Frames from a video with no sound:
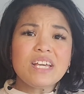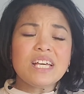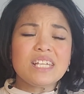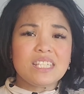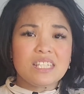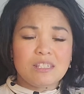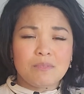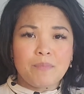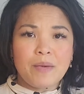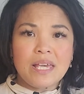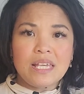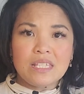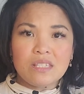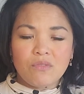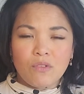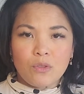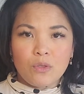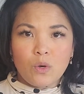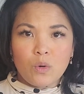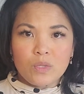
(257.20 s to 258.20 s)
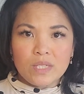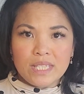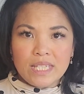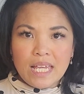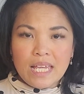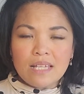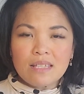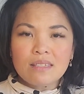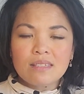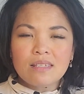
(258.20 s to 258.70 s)
a space for those
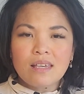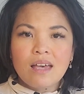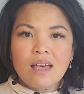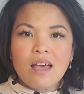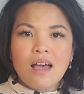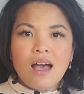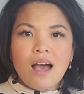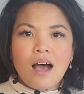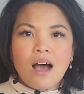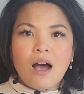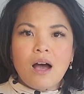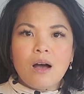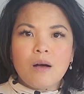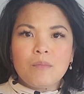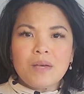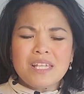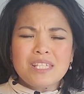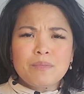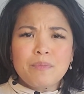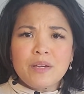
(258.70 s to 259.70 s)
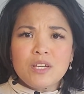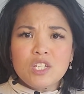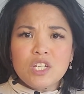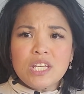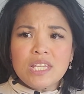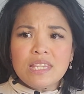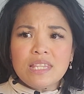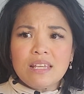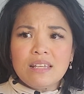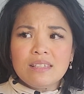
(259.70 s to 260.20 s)
things, um,
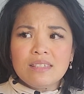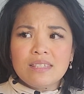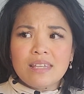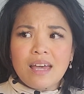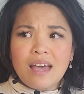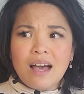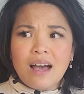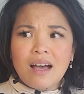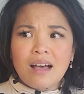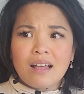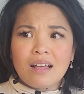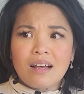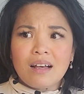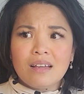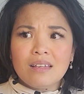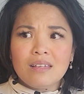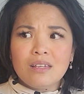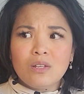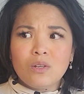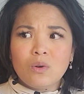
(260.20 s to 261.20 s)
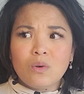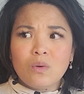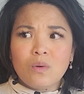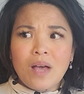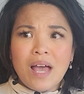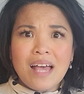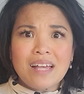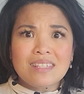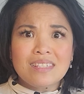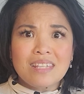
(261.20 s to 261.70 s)
especially things that are, you know,
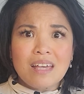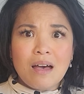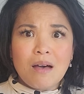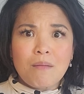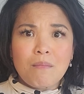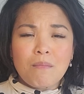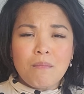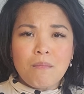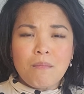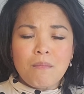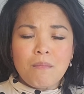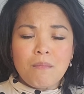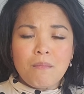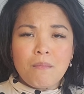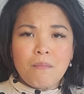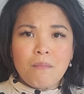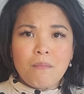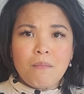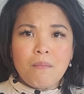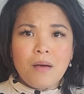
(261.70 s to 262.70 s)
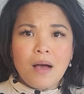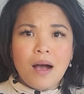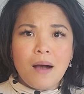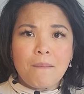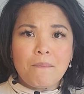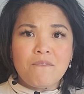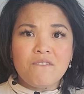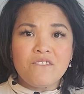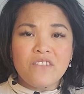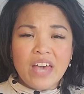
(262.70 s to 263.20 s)
has some uh,
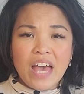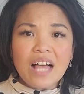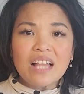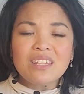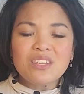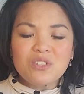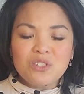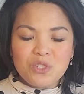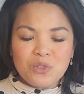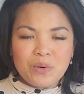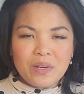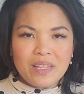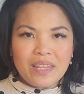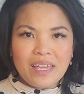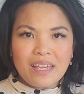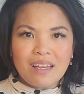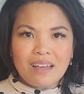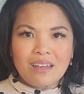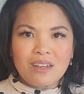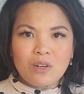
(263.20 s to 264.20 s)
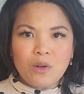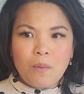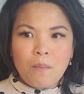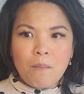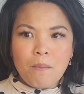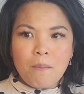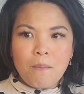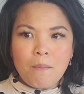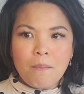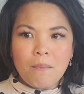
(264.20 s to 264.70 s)
value to it, like, you know,
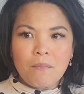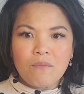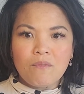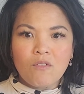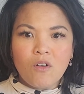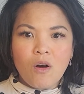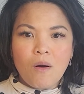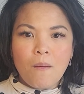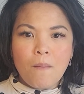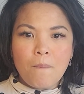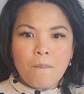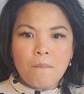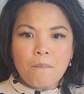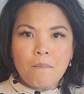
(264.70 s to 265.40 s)
for